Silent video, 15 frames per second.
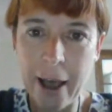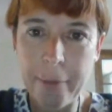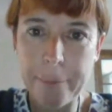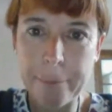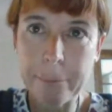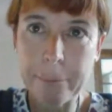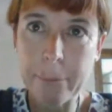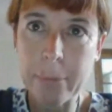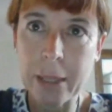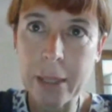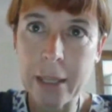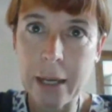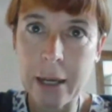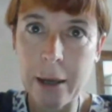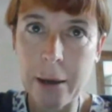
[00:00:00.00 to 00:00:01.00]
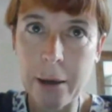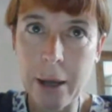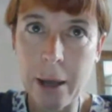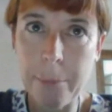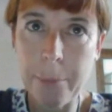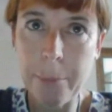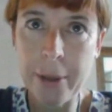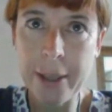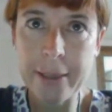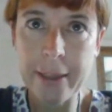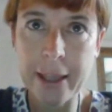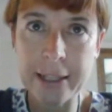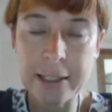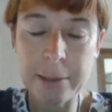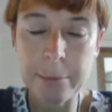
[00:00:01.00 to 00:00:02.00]
I
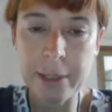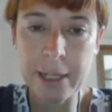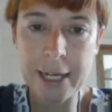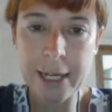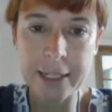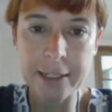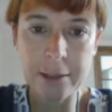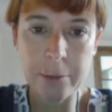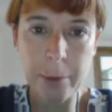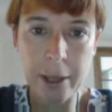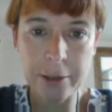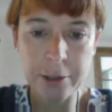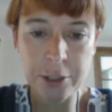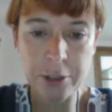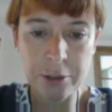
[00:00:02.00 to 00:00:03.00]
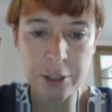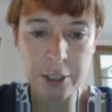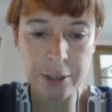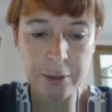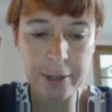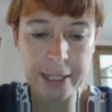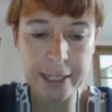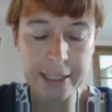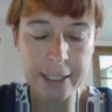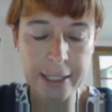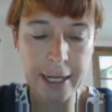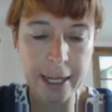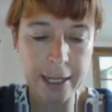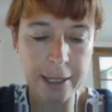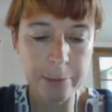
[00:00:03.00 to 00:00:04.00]
put in that some of the links that we asked you to do
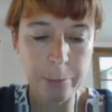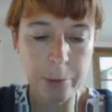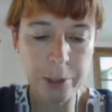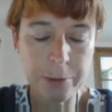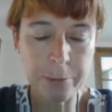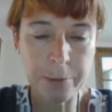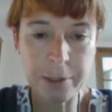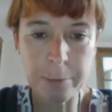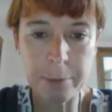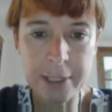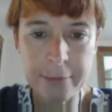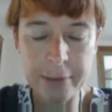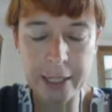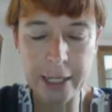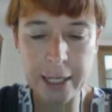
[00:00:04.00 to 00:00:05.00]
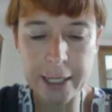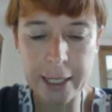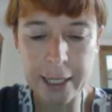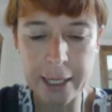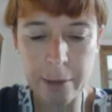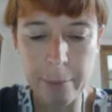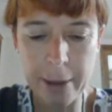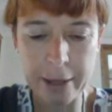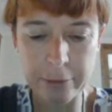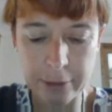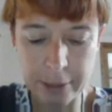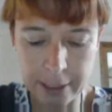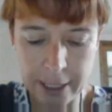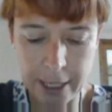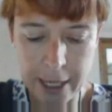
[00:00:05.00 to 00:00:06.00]
yesterday, which was specifically
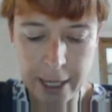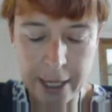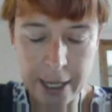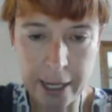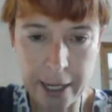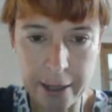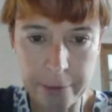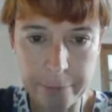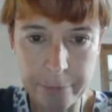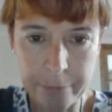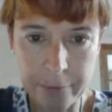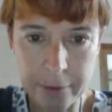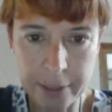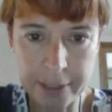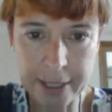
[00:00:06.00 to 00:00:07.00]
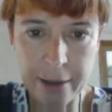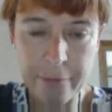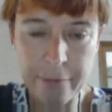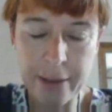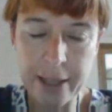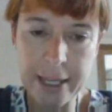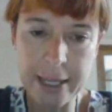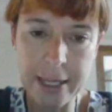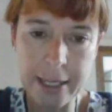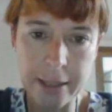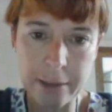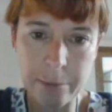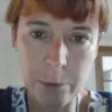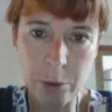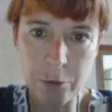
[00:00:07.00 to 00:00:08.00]
about the
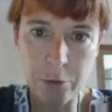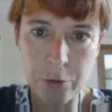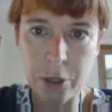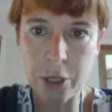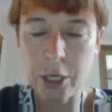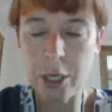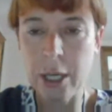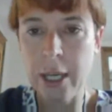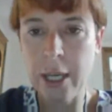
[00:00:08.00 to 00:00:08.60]
survey, the MOOC,